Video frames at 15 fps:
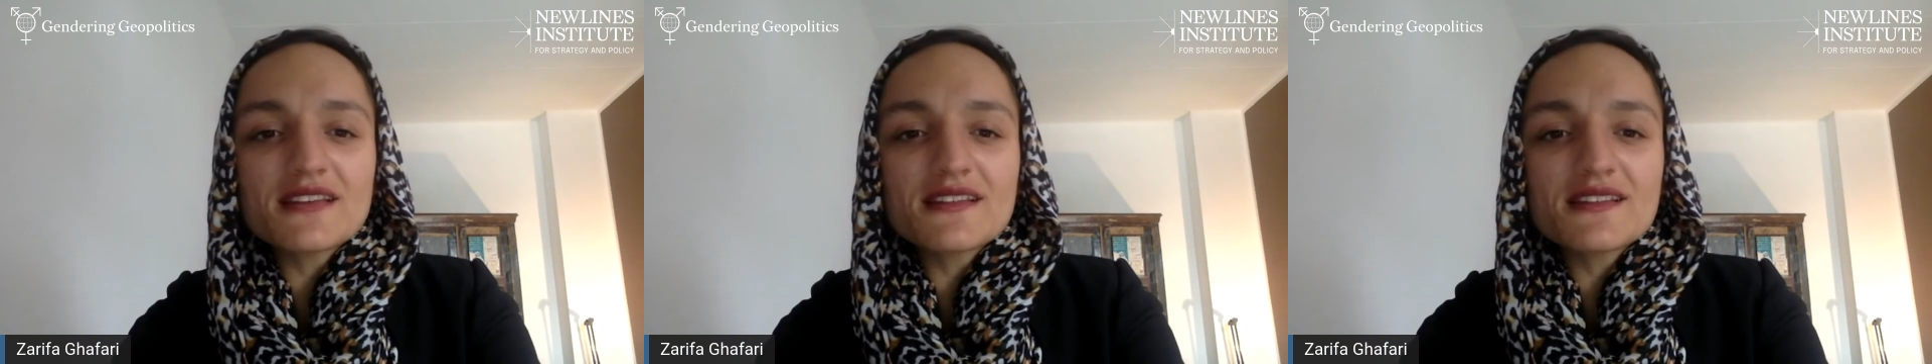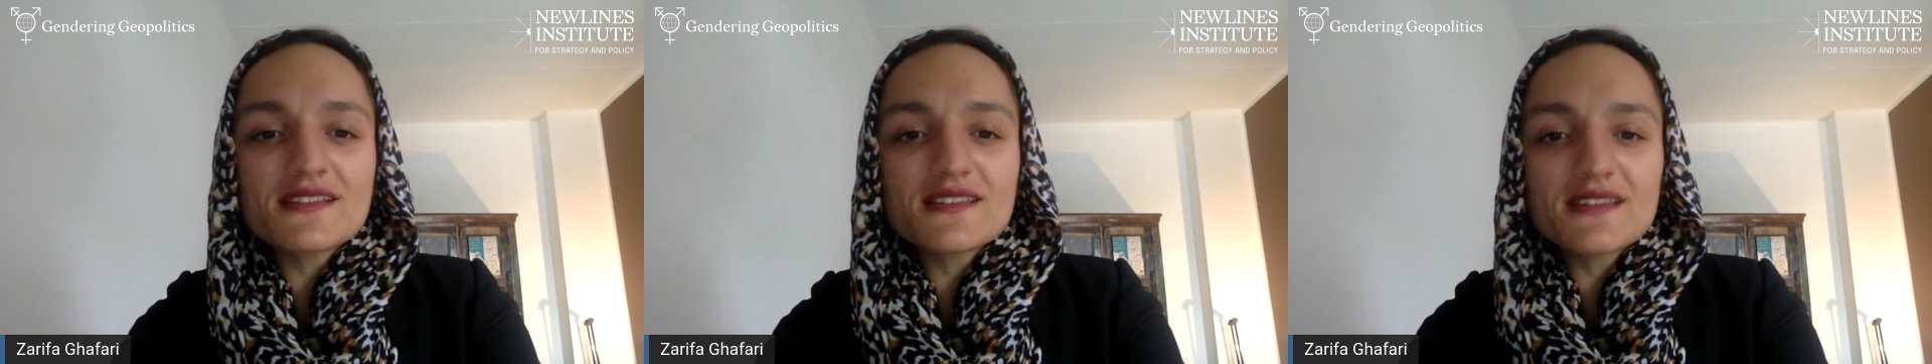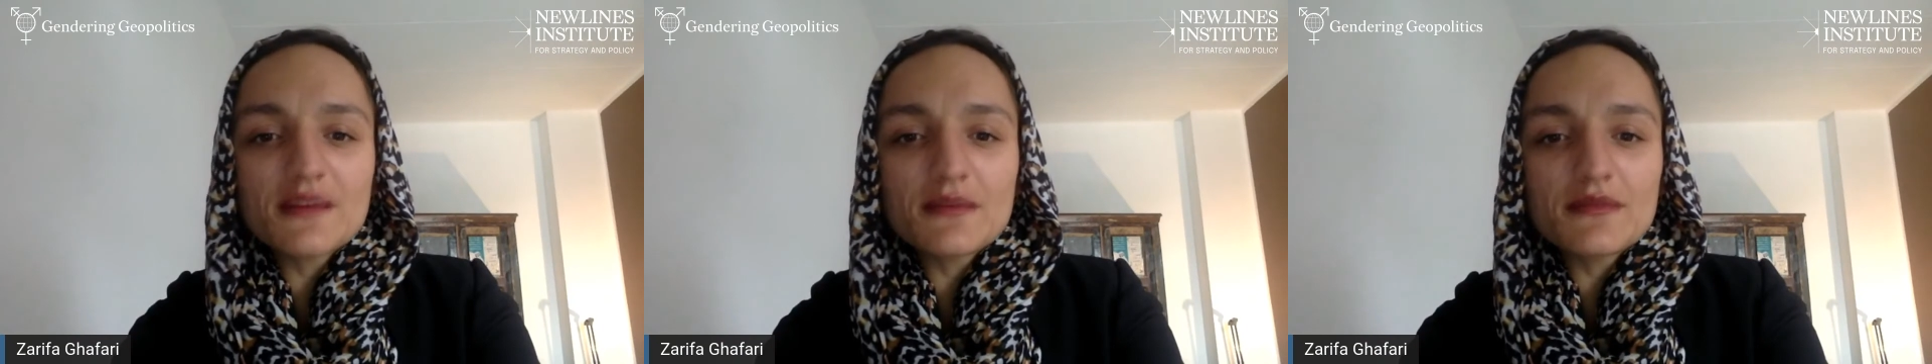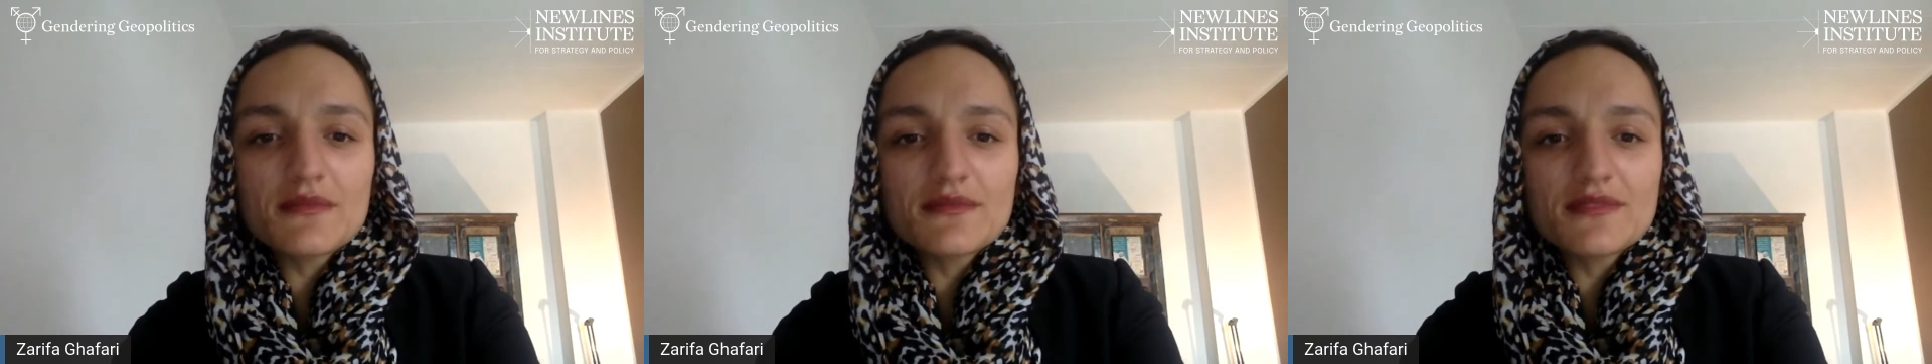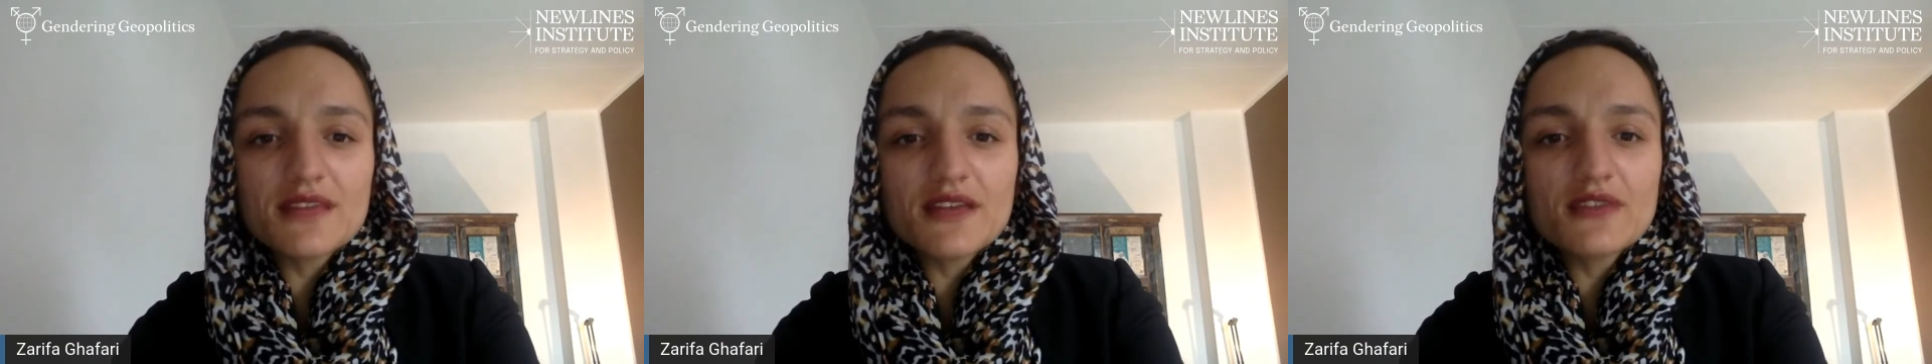this
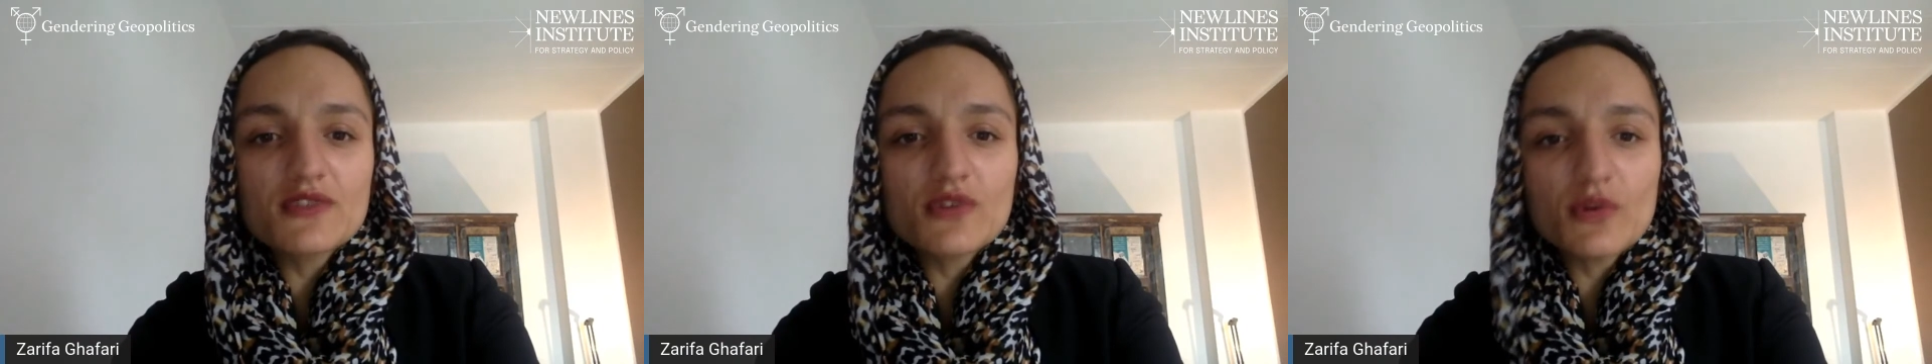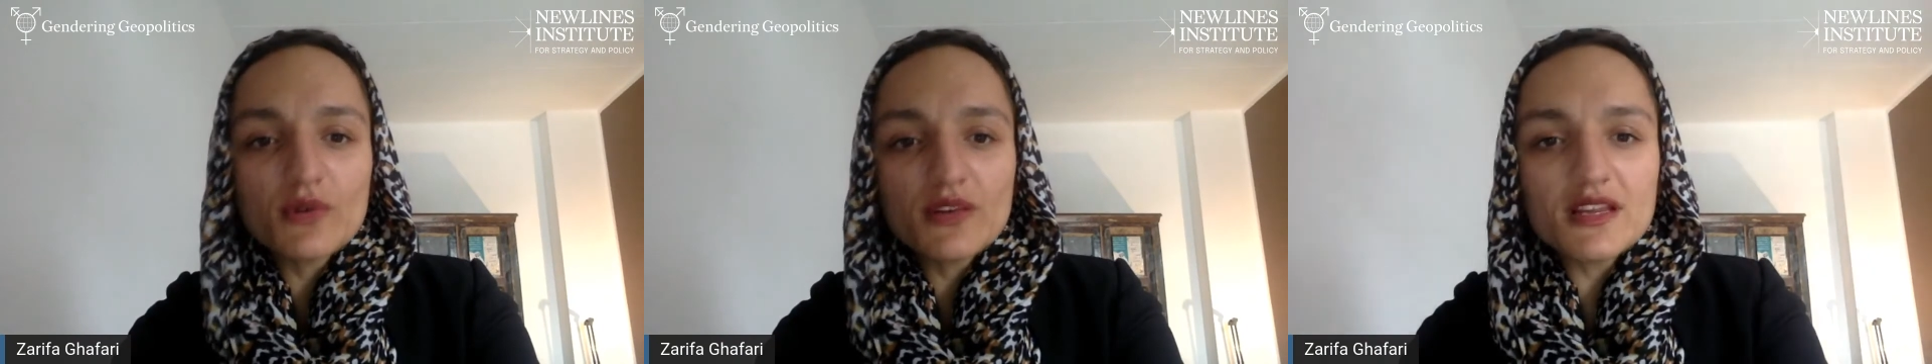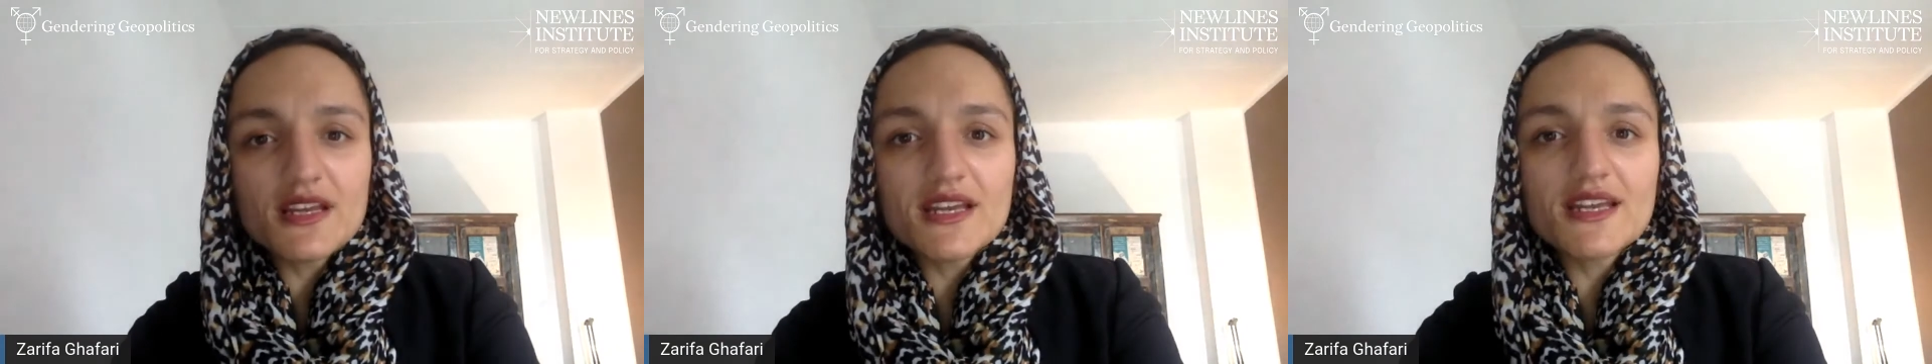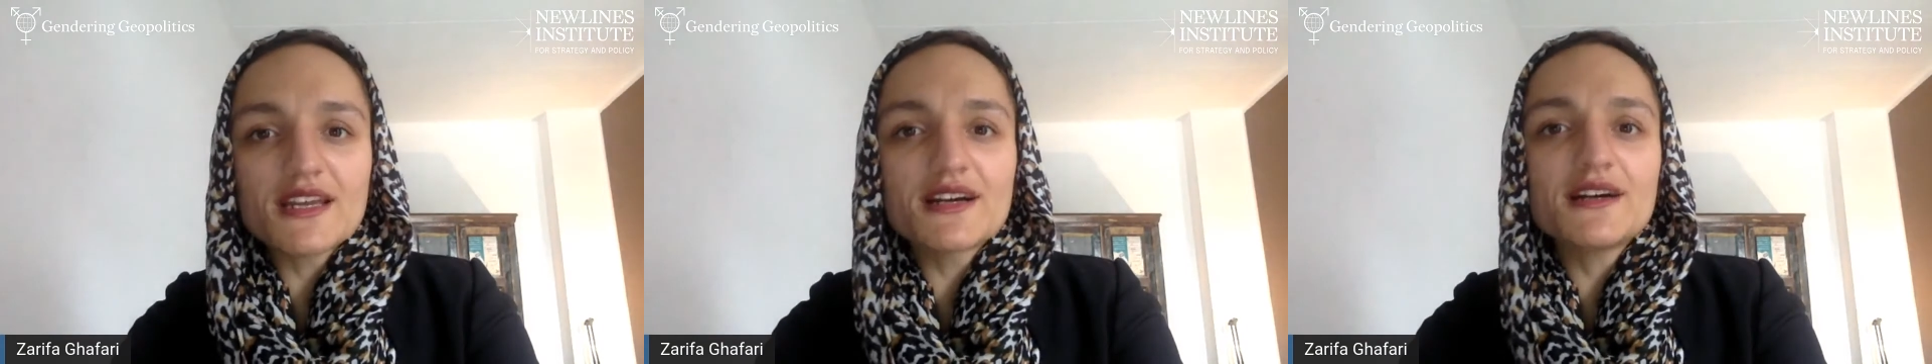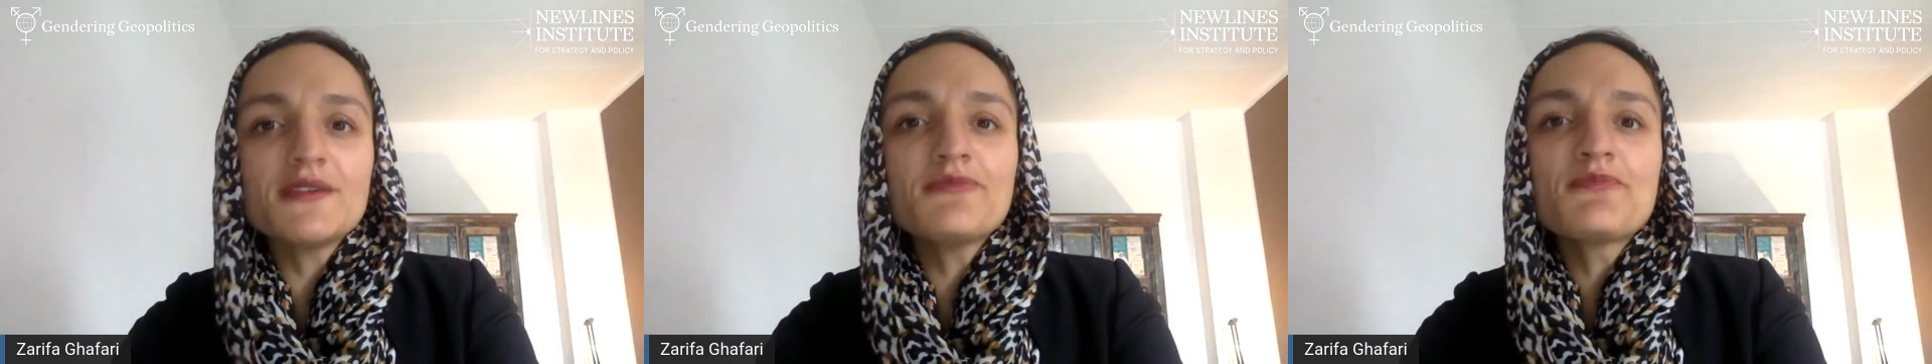something so
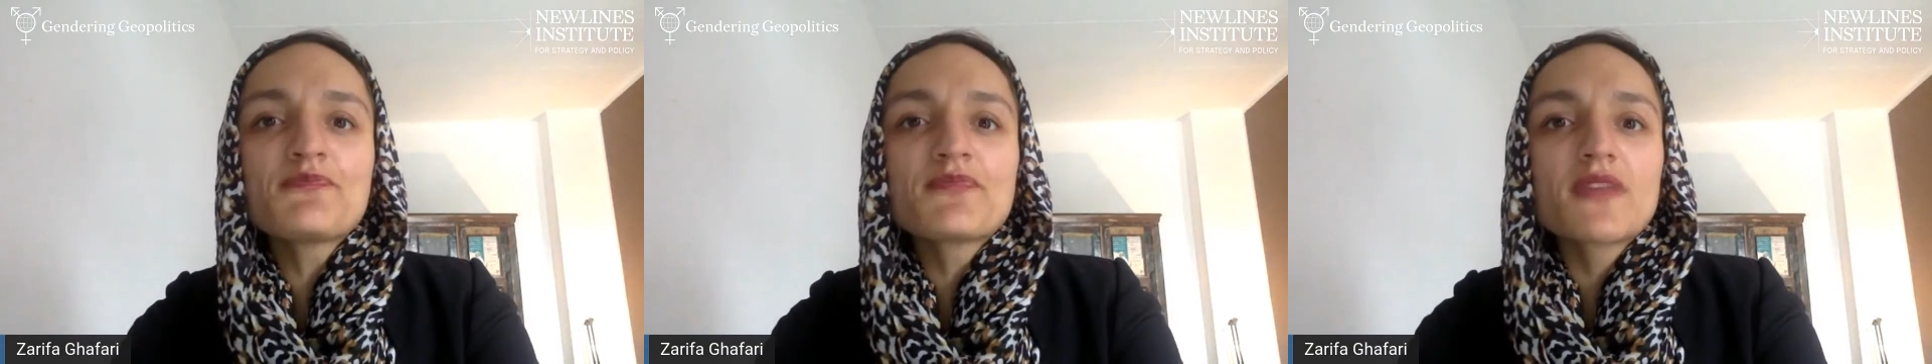clear.